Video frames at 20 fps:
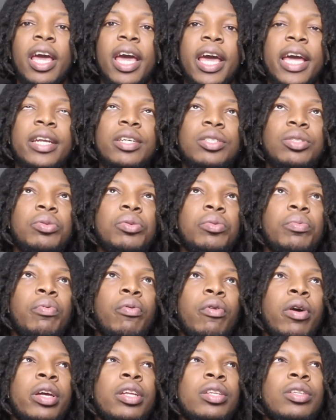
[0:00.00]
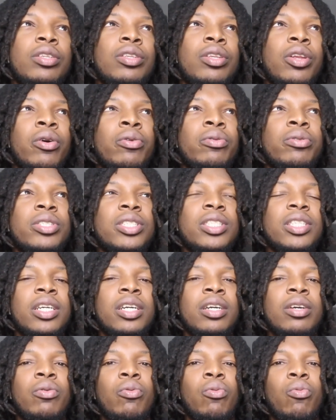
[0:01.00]
And it's to a point
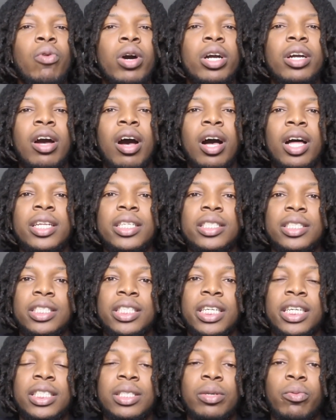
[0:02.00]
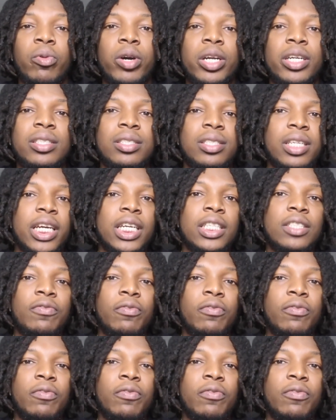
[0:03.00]
noticing what college is and what it stands